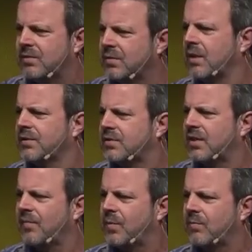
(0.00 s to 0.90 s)
doing all this
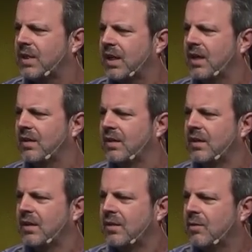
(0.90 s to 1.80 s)
stuff, but we can't
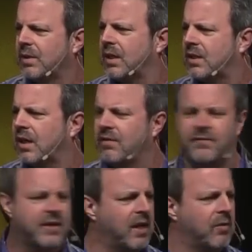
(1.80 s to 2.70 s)
nobody could kind of
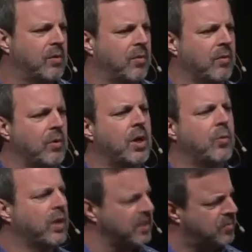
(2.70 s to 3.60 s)
figure out what
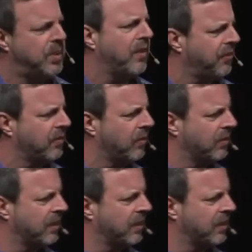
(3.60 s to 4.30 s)
what is Bethel?